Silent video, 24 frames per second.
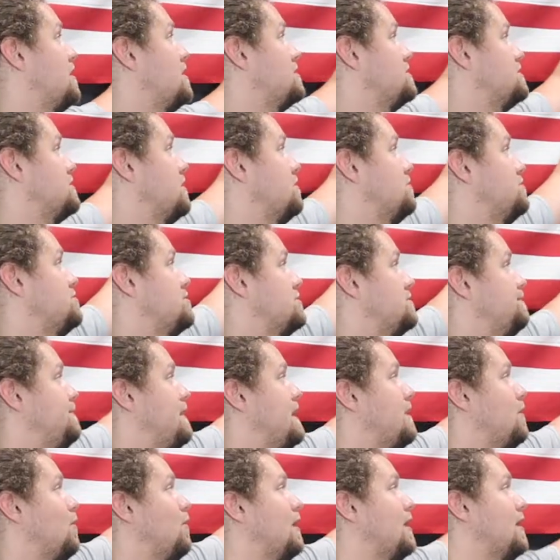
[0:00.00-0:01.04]
So just
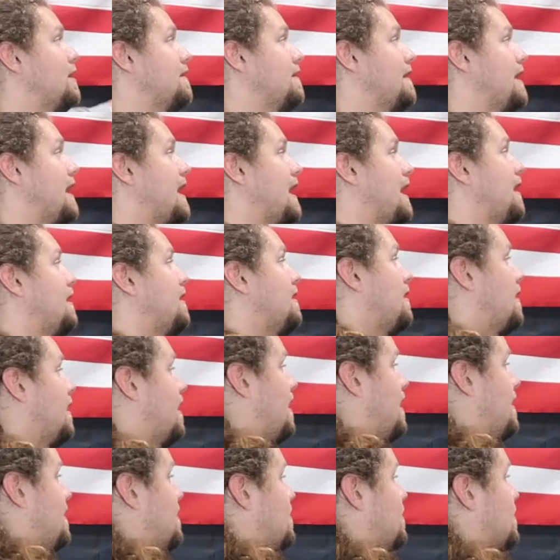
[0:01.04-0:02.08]
be aware of that.
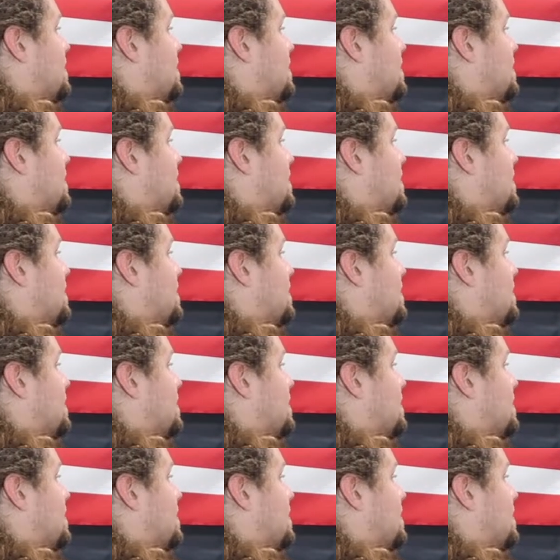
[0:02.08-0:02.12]
And then